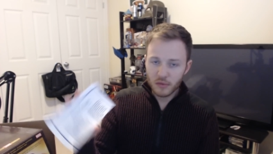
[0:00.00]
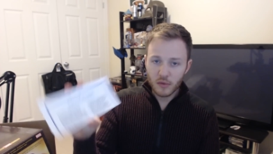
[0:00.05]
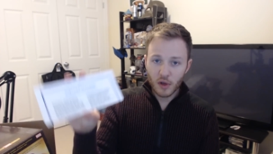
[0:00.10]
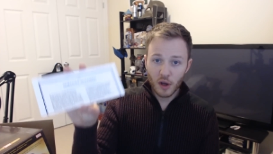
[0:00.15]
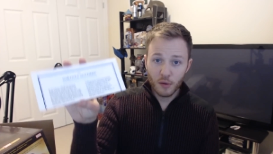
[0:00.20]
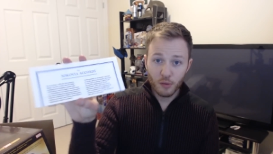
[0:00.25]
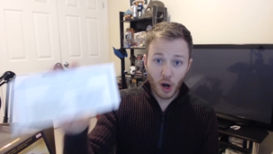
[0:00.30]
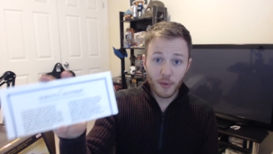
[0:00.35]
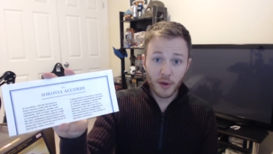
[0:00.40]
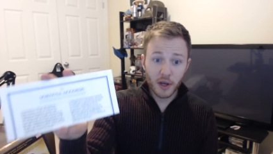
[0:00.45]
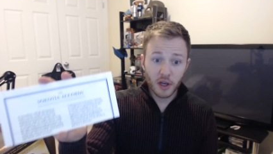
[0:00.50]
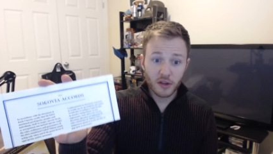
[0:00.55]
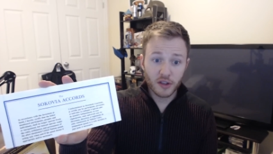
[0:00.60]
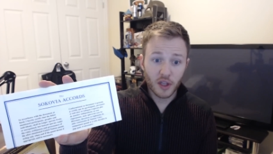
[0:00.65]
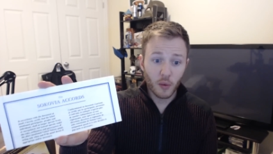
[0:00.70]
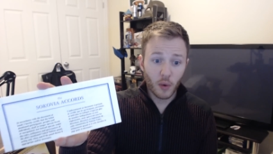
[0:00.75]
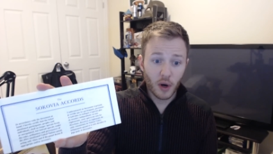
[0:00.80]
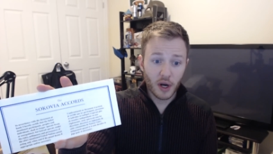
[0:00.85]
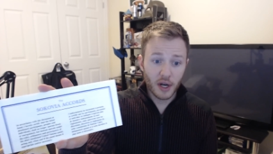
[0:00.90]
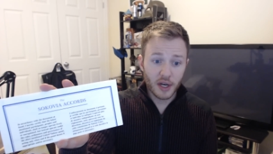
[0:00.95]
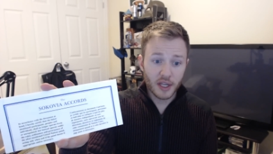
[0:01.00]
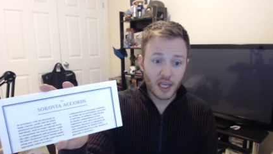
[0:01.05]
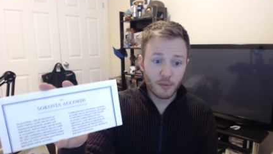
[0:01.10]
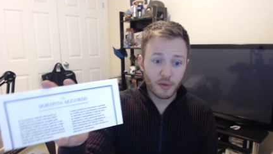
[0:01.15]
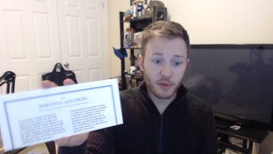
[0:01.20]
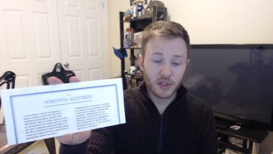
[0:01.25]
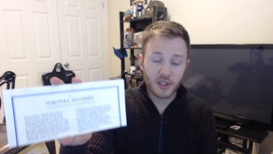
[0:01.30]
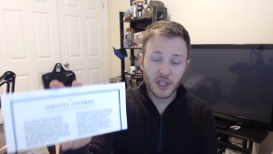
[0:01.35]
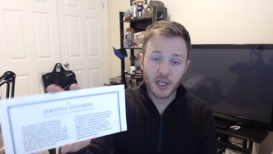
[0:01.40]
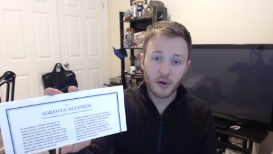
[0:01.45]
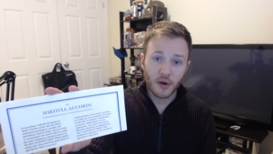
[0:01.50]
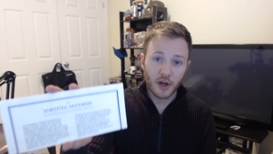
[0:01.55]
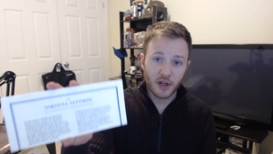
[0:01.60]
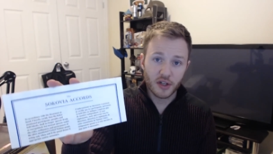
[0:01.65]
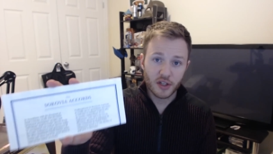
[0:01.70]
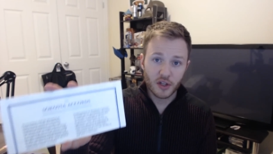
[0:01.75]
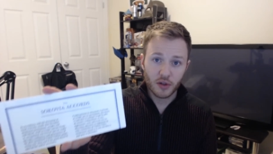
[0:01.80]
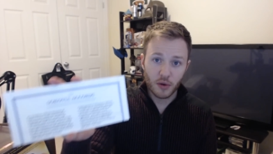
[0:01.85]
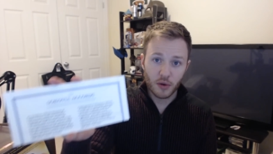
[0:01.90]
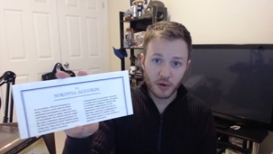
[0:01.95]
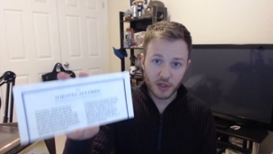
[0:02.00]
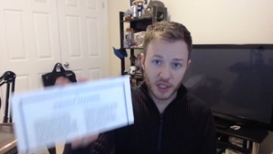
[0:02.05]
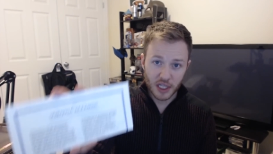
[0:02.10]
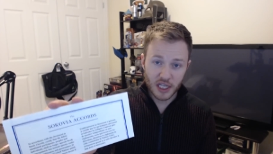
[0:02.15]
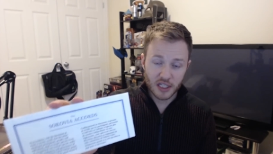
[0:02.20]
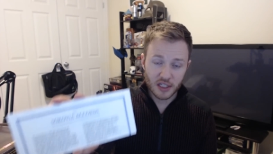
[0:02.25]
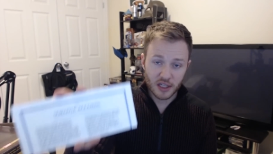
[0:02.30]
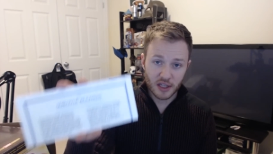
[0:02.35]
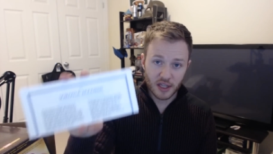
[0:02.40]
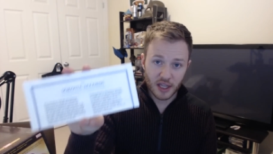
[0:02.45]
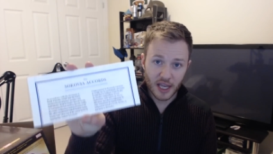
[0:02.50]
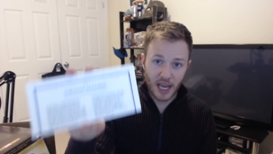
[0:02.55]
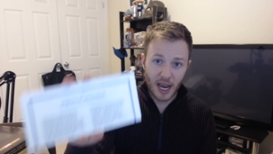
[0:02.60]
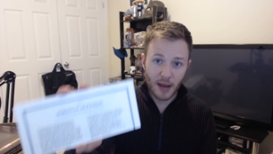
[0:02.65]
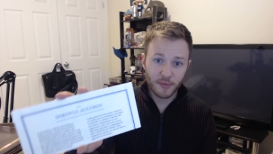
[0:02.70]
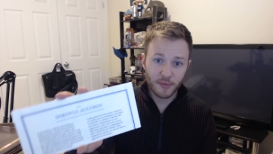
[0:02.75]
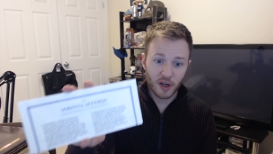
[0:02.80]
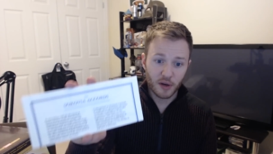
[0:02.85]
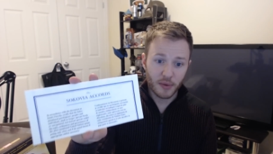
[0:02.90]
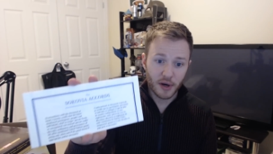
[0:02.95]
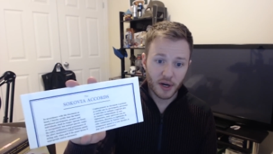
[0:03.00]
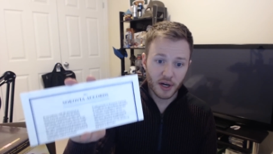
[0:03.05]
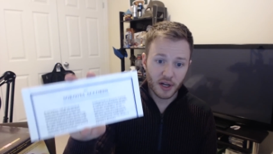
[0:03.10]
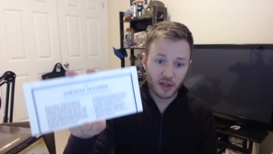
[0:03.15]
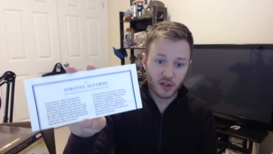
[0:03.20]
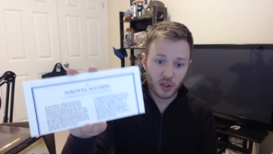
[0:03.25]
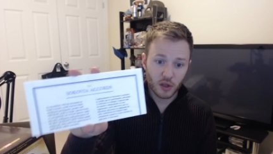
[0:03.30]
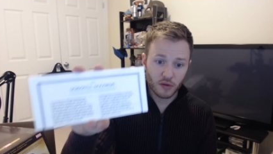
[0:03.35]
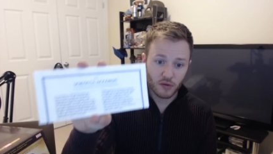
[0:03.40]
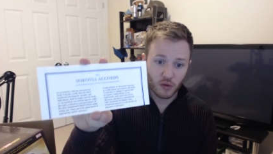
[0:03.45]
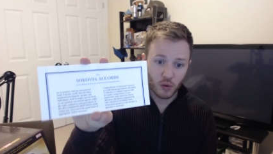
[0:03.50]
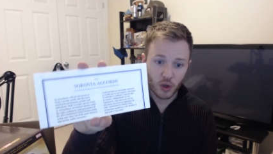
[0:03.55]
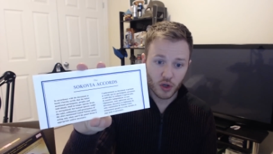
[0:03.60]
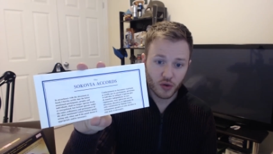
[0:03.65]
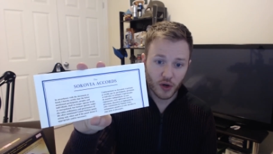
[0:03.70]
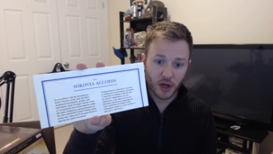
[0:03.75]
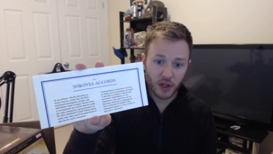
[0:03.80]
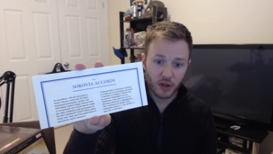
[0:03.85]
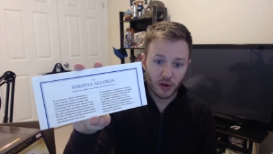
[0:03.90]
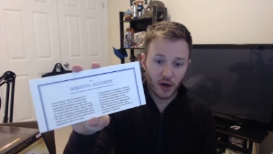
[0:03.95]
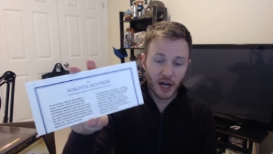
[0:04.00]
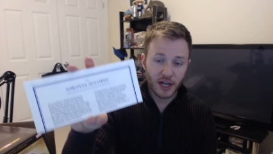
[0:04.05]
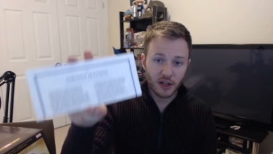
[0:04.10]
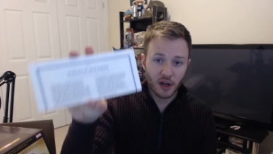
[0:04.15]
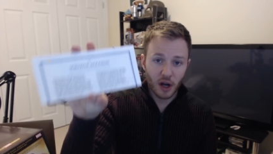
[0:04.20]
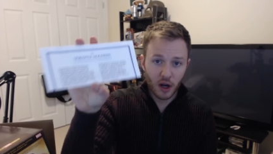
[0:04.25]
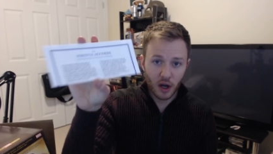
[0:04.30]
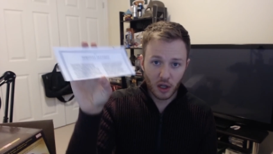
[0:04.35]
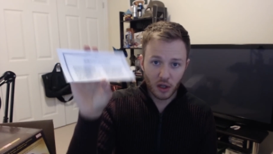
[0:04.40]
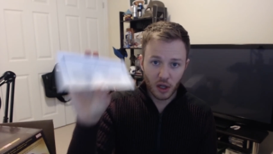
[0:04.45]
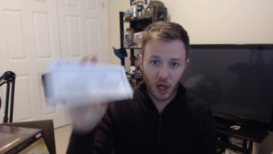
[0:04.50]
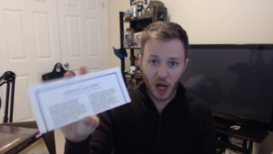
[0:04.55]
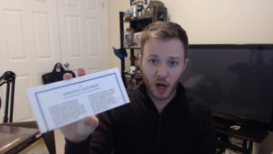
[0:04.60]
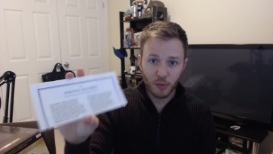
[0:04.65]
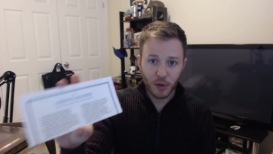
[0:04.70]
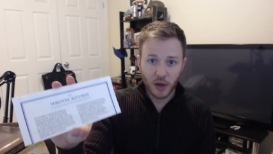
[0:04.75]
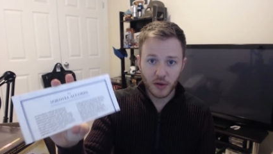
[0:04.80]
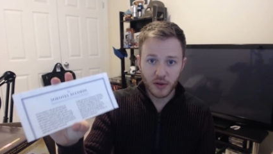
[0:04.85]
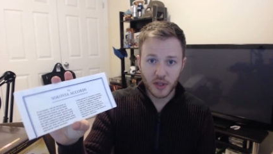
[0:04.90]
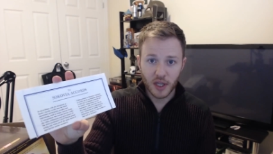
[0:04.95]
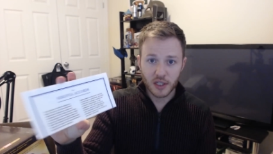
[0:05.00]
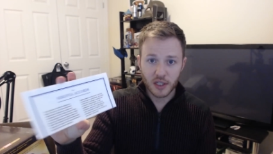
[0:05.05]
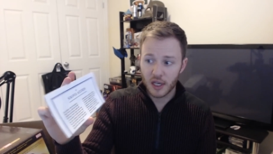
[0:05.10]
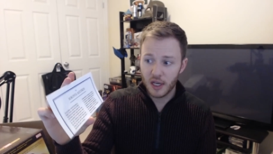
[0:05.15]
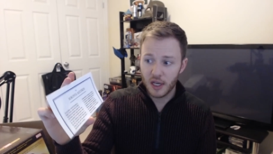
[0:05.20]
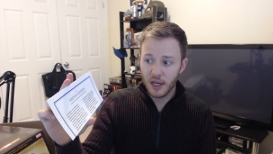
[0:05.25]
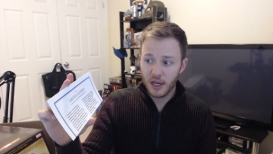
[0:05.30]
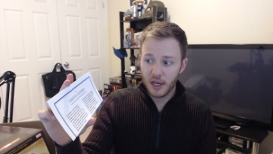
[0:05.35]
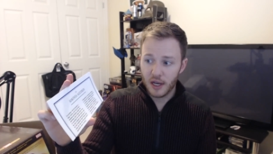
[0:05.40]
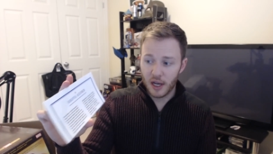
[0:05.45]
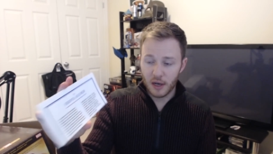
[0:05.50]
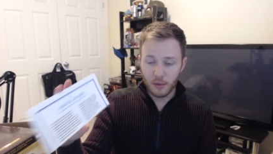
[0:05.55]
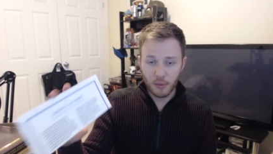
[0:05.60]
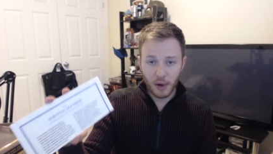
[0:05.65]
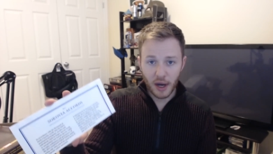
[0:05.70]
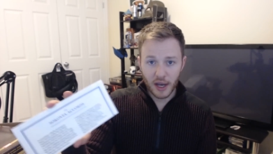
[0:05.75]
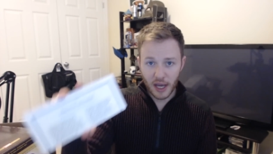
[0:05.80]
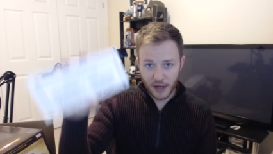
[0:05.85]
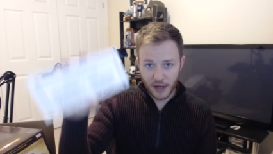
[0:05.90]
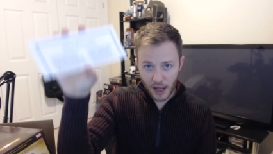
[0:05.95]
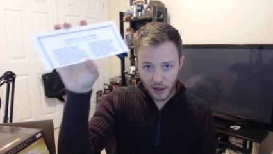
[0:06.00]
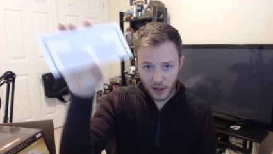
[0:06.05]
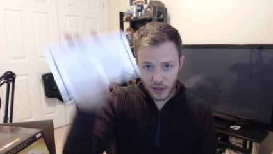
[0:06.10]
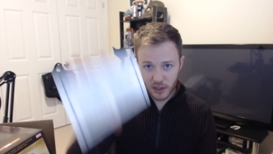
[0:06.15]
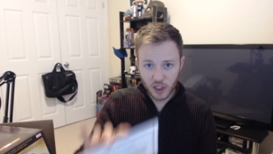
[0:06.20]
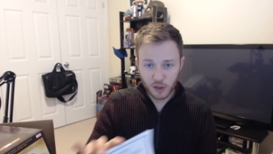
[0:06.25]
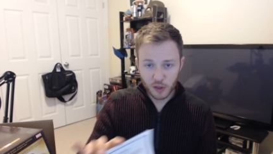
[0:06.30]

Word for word: Probably because they wanted to keep it secret until they released the Captain America Civil War trailer. I talk a lot about this in my analysis